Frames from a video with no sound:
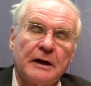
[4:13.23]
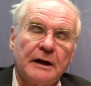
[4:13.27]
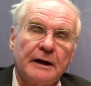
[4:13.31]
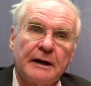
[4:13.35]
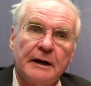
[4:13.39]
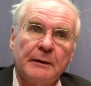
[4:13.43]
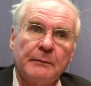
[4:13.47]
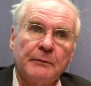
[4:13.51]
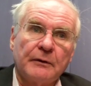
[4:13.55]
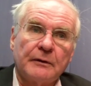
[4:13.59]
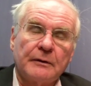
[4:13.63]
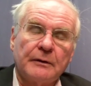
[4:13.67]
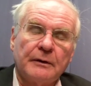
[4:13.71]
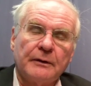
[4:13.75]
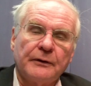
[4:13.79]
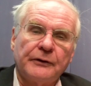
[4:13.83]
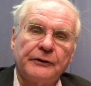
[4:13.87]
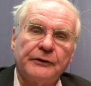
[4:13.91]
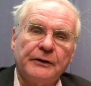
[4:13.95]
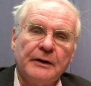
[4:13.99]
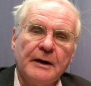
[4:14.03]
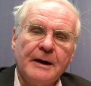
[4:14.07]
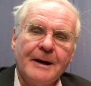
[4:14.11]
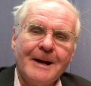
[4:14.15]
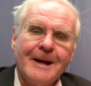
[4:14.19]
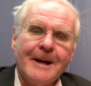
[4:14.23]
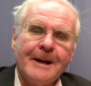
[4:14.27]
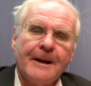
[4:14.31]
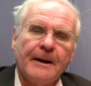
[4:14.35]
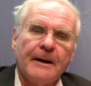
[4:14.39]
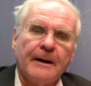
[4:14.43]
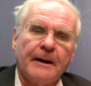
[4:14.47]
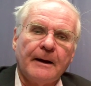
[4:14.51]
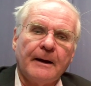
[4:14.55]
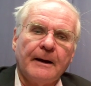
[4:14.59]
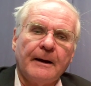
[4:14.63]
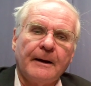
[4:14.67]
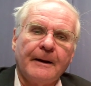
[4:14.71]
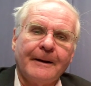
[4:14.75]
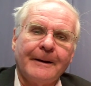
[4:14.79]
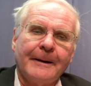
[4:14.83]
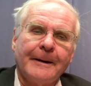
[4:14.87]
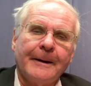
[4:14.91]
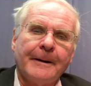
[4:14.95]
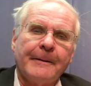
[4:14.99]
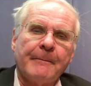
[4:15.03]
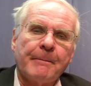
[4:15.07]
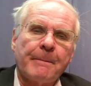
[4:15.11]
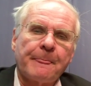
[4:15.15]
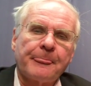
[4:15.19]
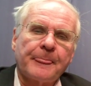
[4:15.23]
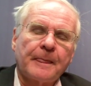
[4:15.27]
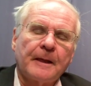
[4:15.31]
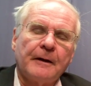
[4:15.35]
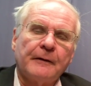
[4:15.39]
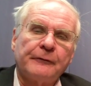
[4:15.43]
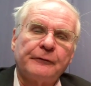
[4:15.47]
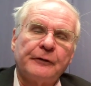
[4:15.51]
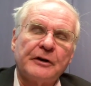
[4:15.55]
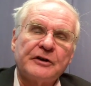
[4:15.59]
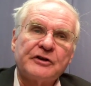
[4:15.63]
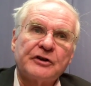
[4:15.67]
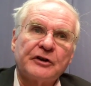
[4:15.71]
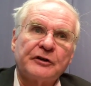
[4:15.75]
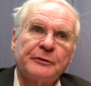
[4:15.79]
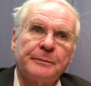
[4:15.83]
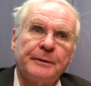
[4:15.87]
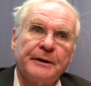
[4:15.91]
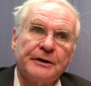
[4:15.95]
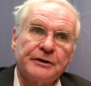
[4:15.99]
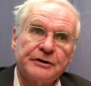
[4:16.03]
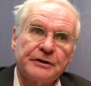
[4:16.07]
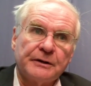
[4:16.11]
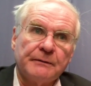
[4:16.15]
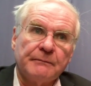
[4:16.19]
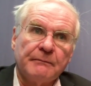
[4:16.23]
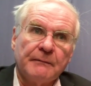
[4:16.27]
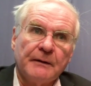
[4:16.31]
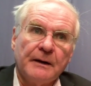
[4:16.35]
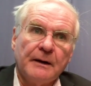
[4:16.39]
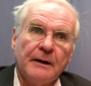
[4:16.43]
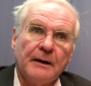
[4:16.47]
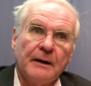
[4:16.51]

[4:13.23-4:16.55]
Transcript: I came across a fresh expression.